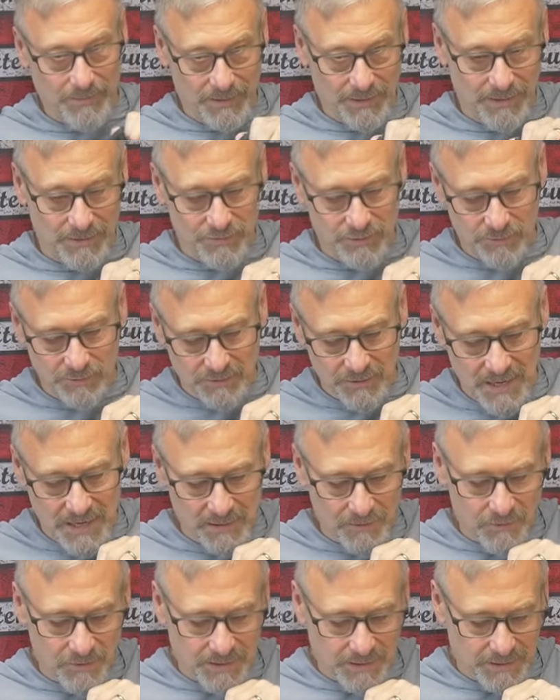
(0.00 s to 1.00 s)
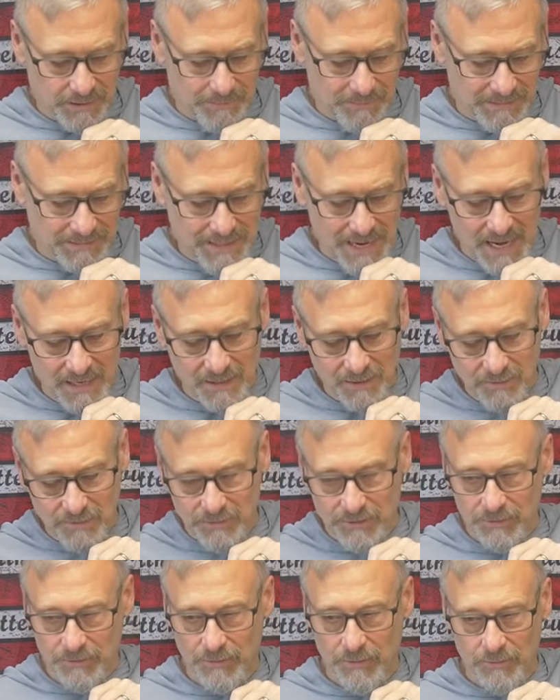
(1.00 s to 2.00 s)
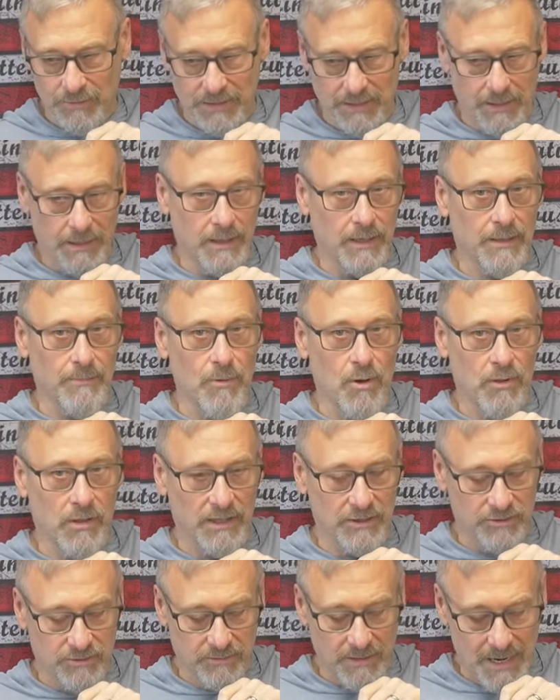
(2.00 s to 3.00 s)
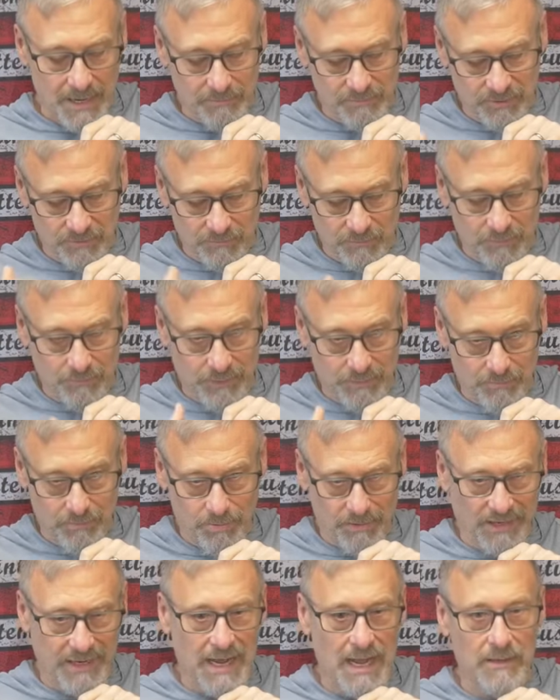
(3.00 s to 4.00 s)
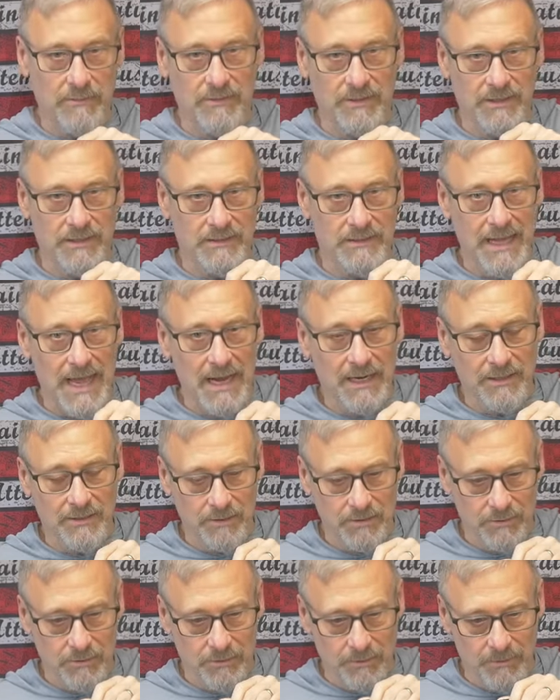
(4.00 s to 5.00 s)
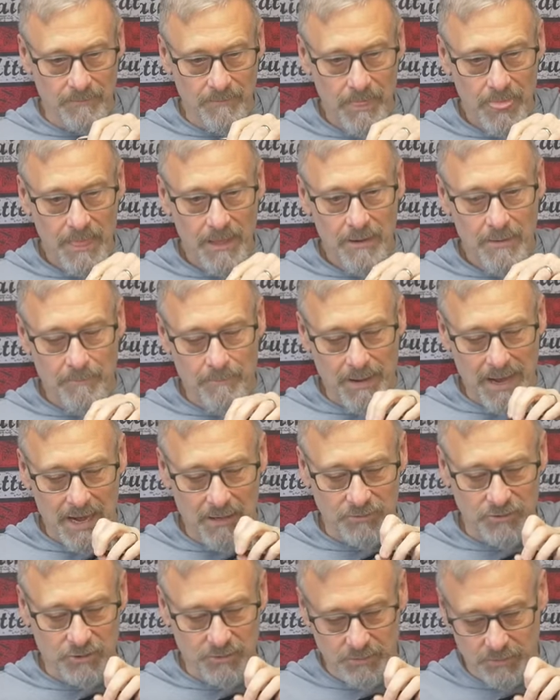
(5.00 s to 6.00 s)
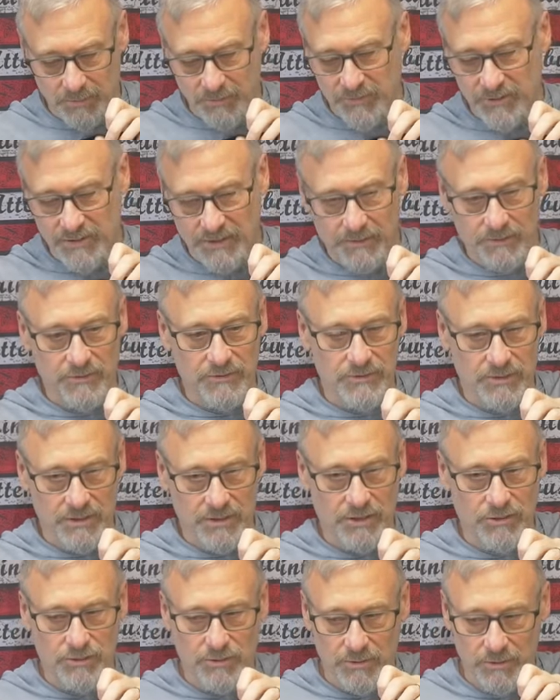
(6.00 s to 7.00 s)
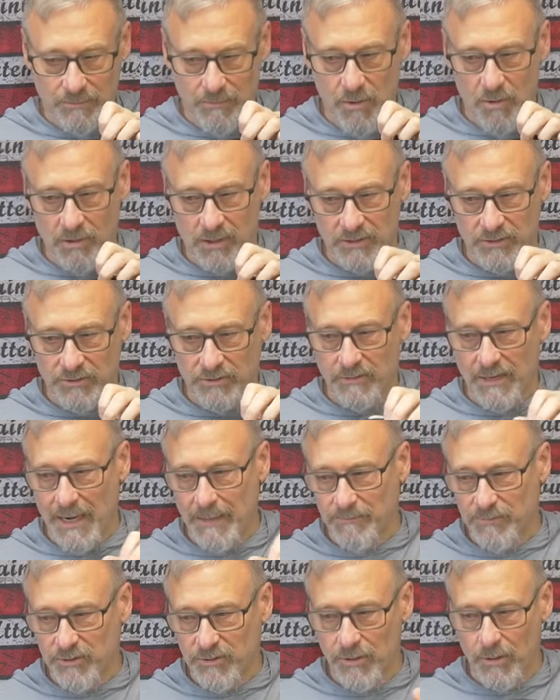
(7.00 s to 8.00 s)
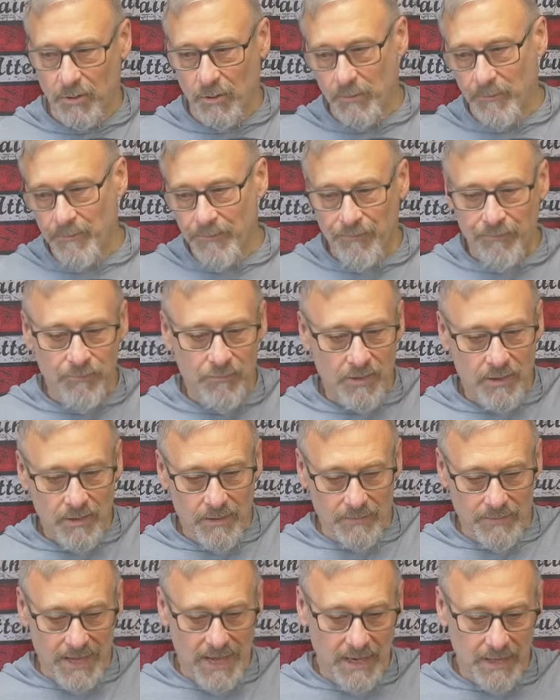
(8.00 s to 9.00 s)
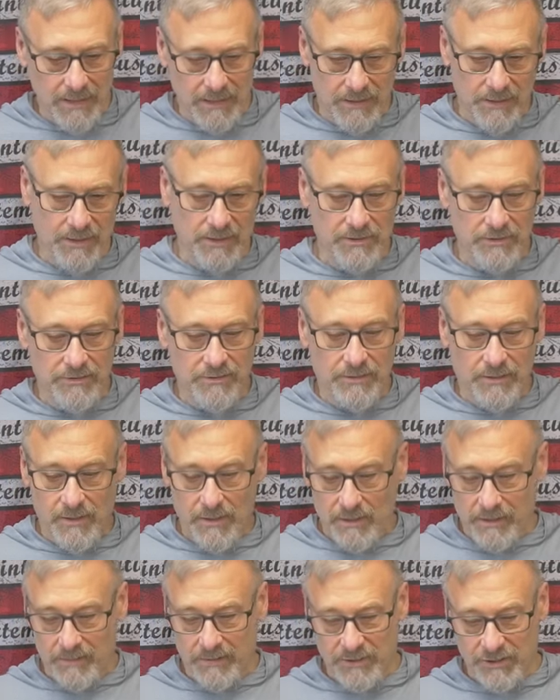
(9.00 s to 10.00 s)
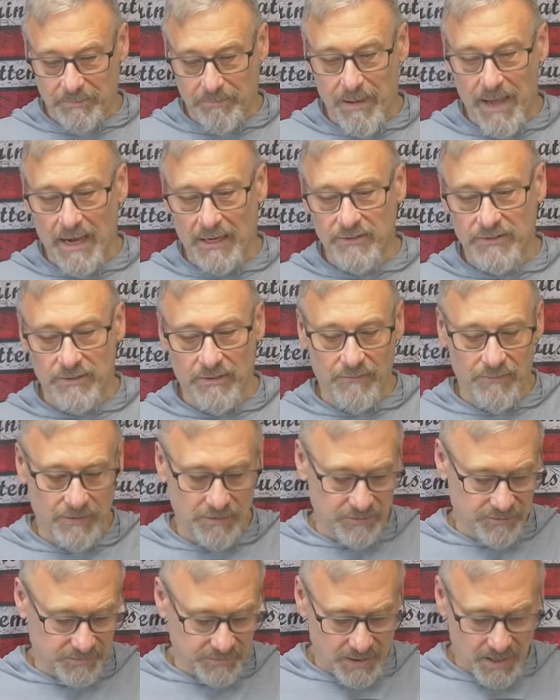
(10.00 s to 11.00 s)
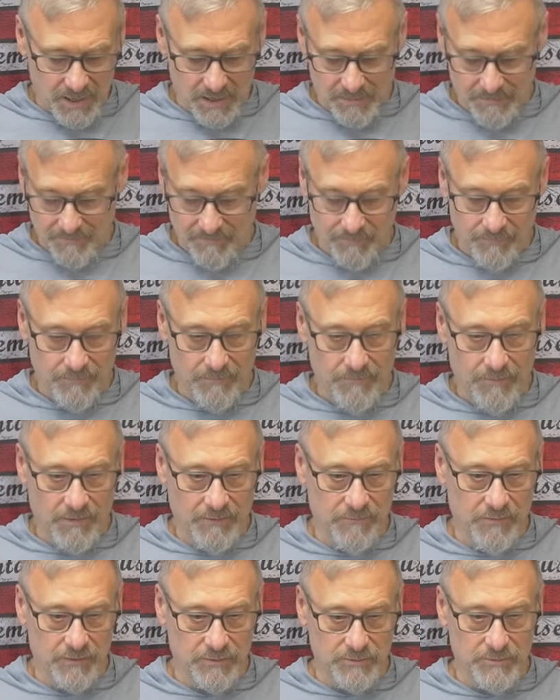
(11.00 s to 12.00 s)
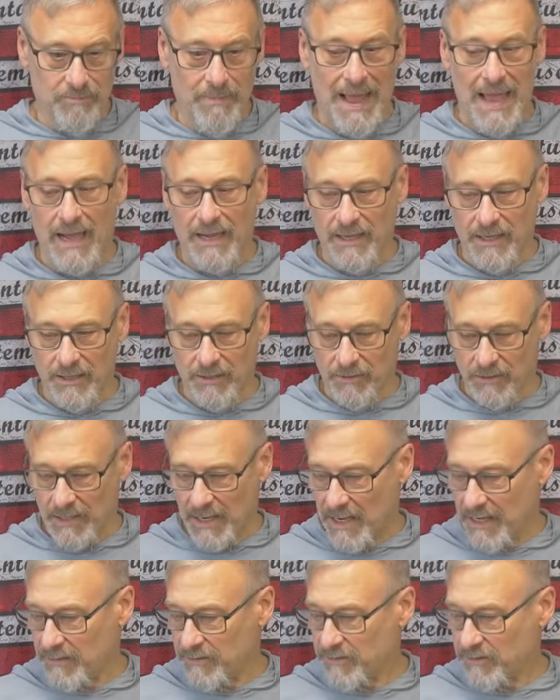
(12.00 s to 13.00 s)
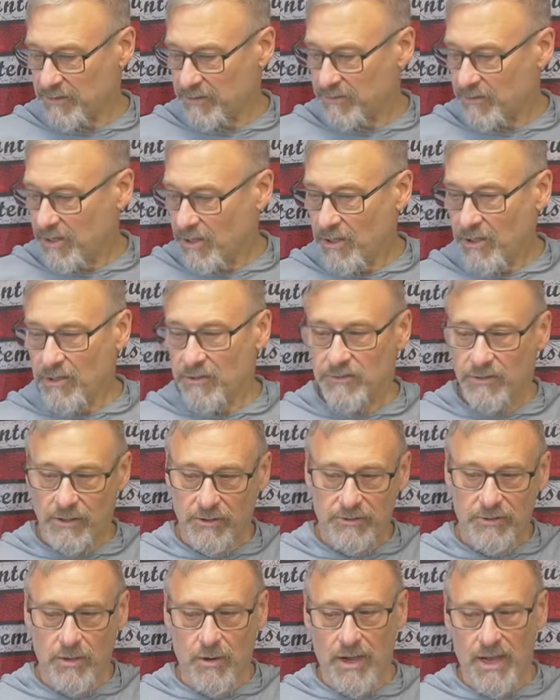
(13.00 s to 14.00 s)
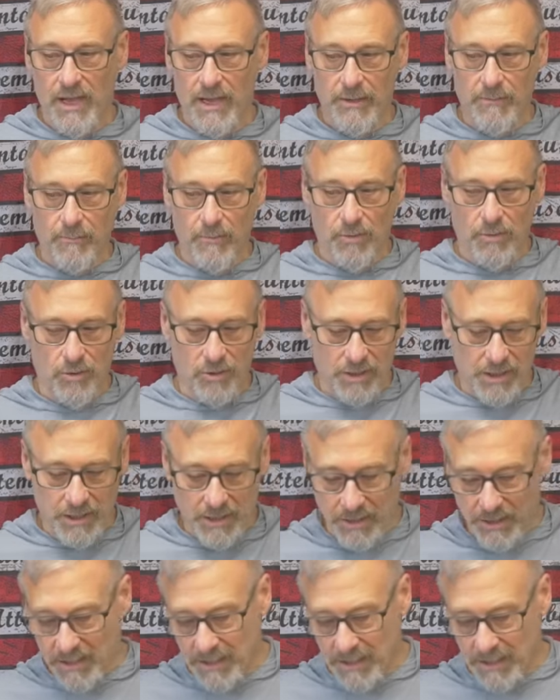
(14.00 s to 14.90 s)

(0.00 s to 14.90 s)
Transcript: because you're not looking to be tactical, you don't get any MOLLE straps. And when we bring out the tactical pouch, you will see there's additional MOLLE straps. So that is the specs of this uh, of this bag here, guys. And so let's go ahead and we'll look in